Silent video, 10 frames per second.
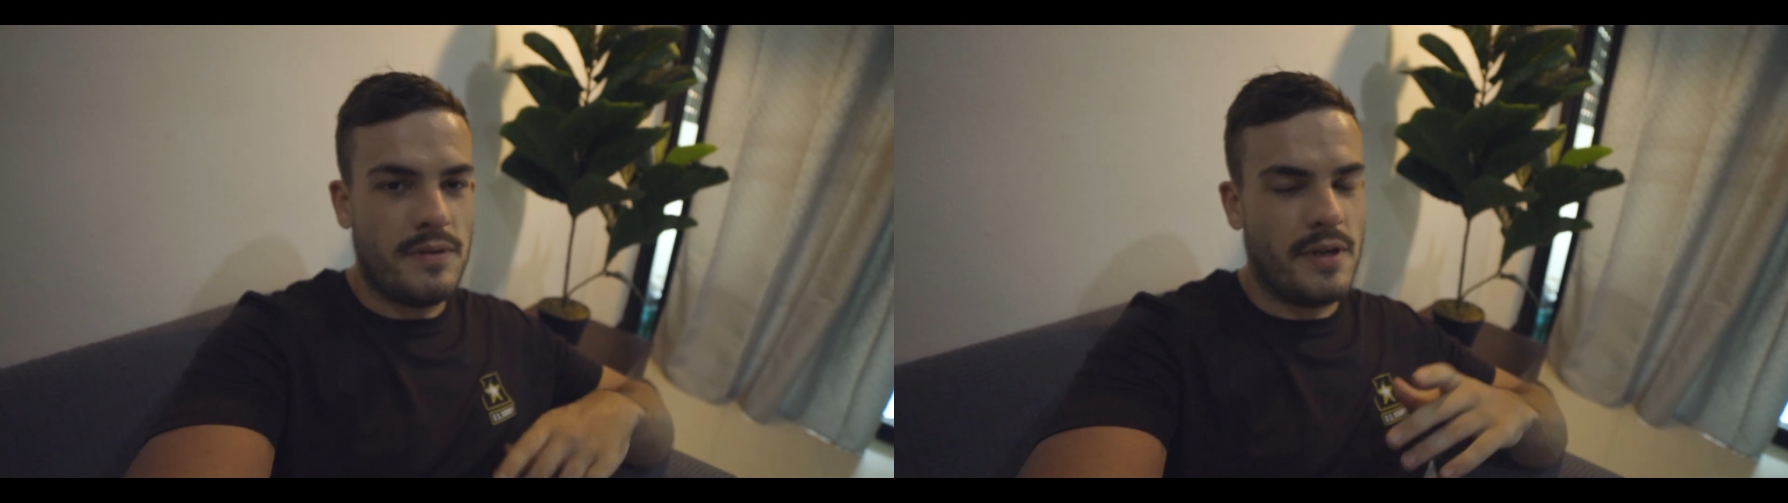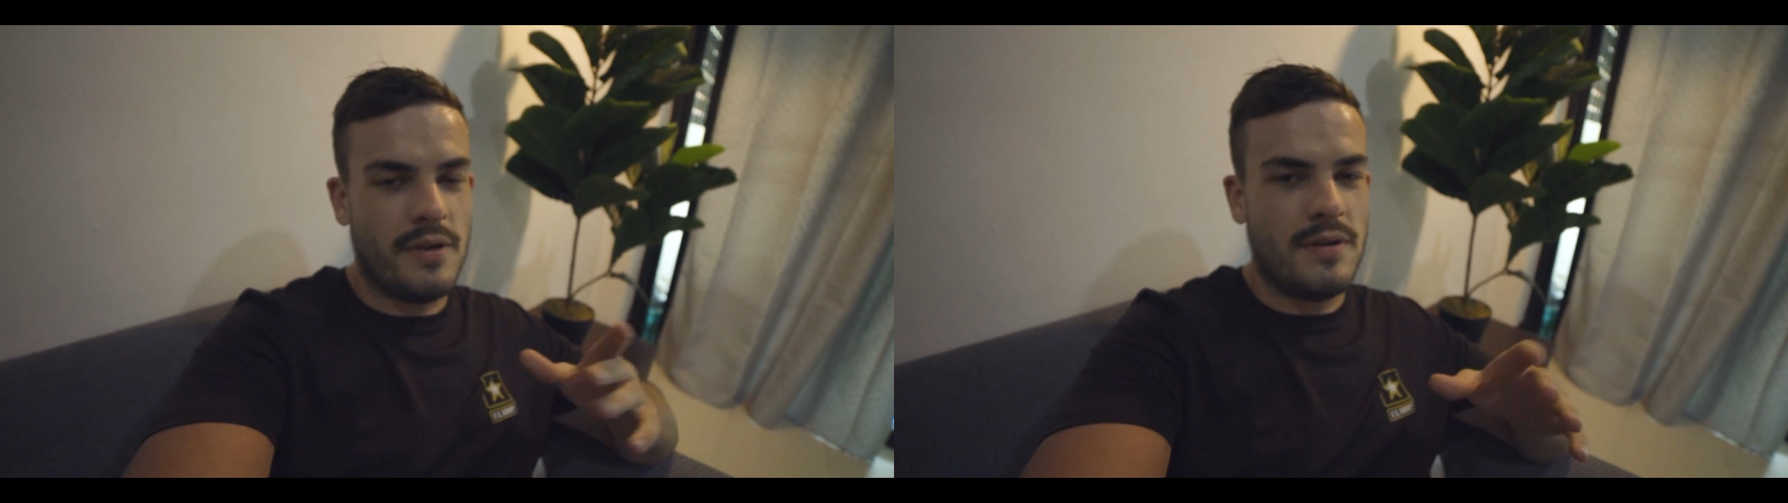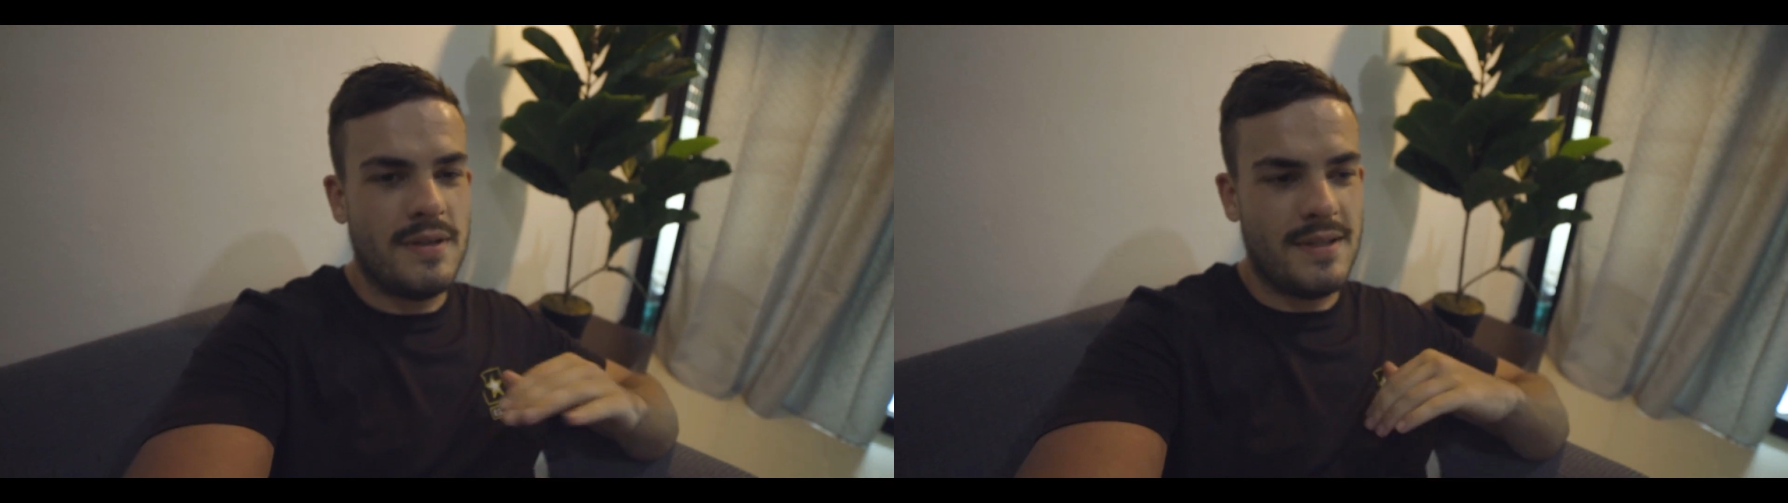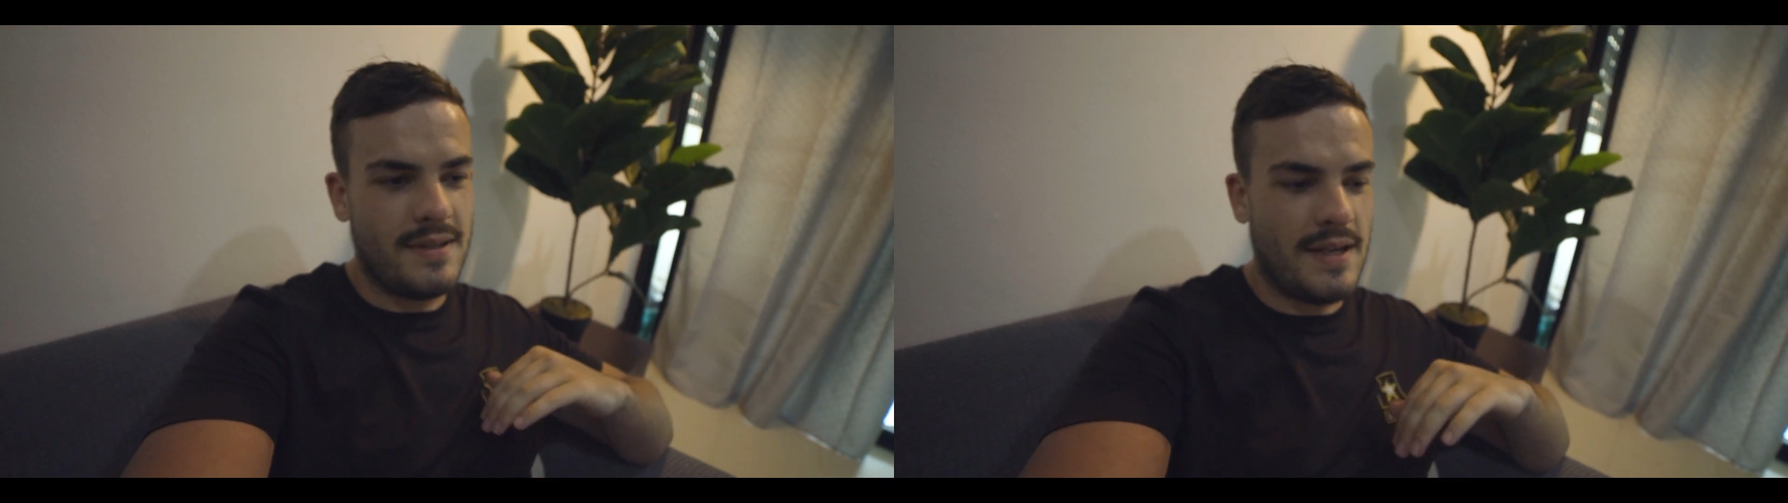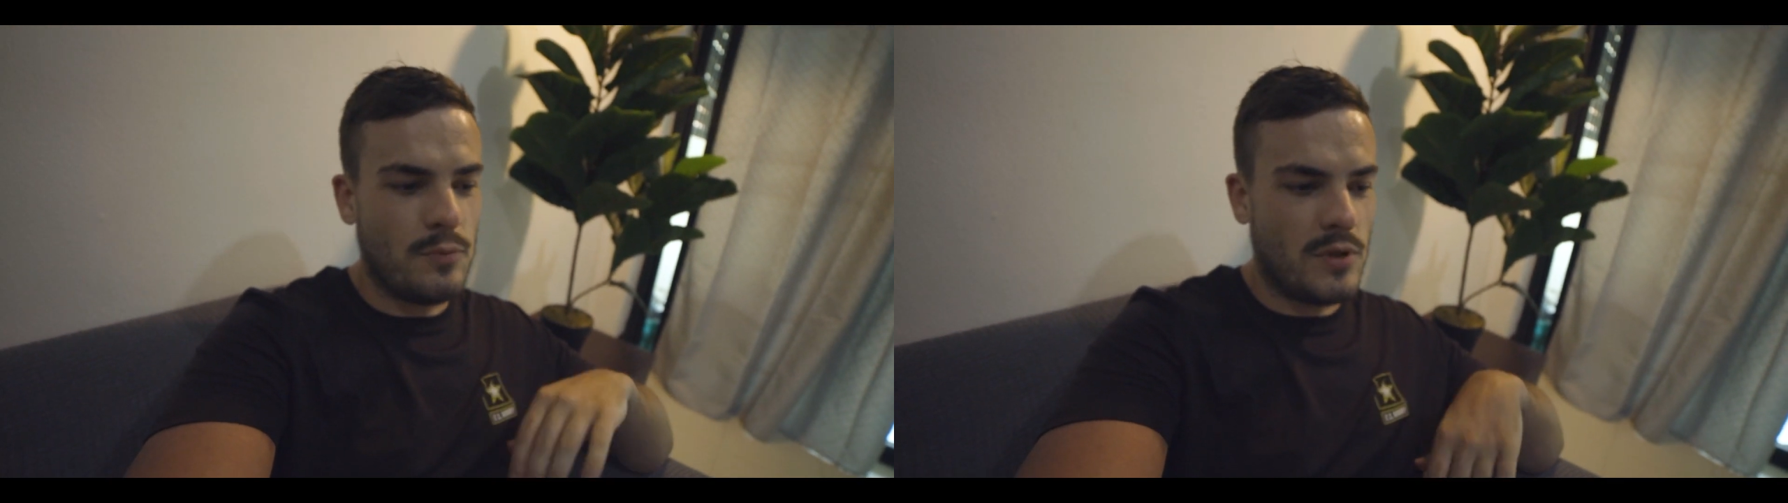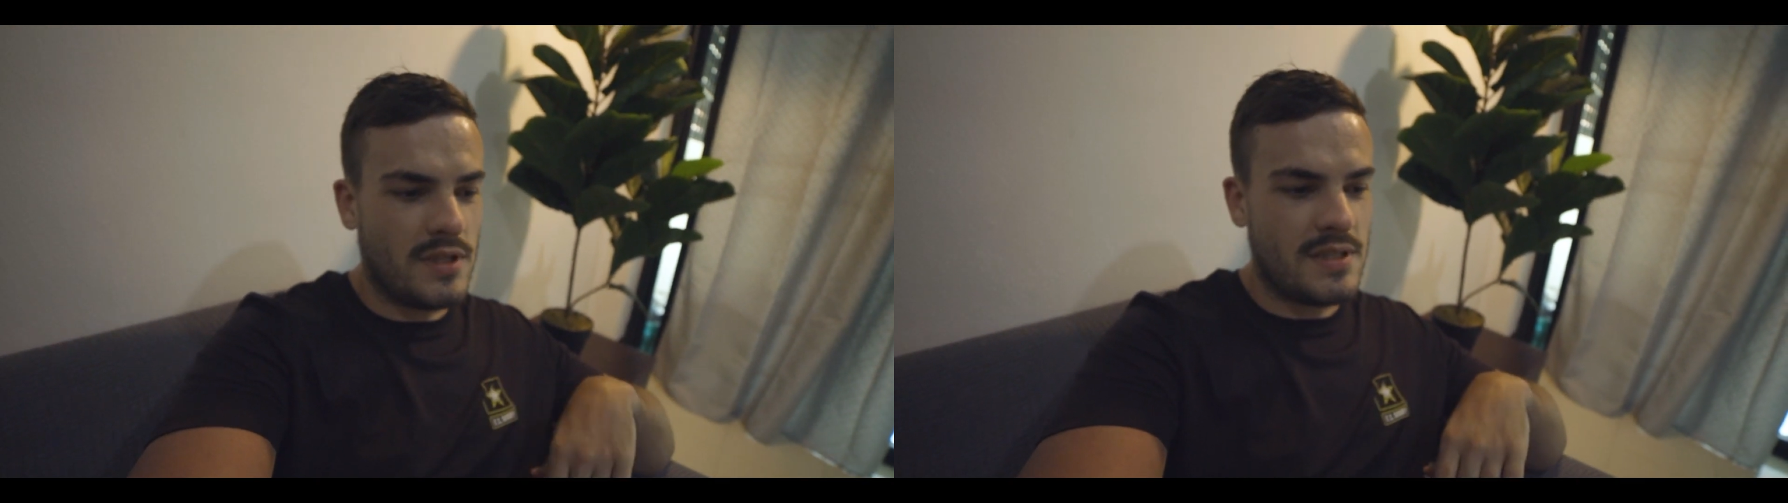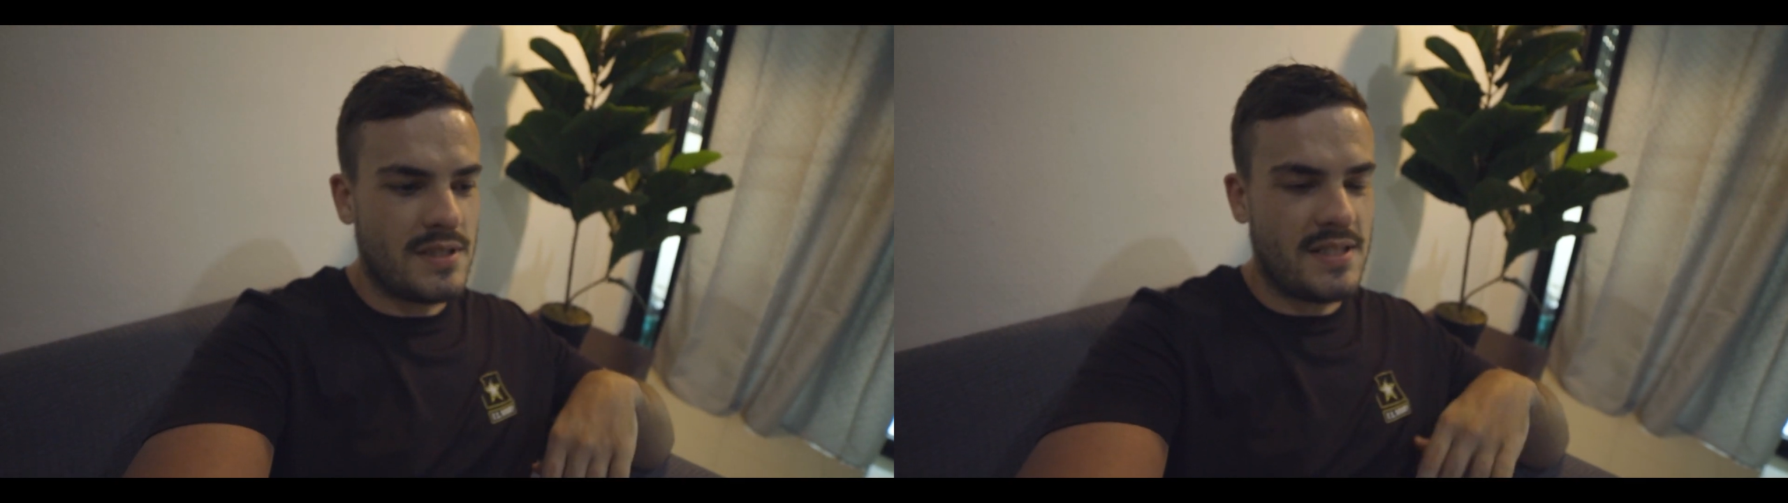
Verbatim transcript: No, that was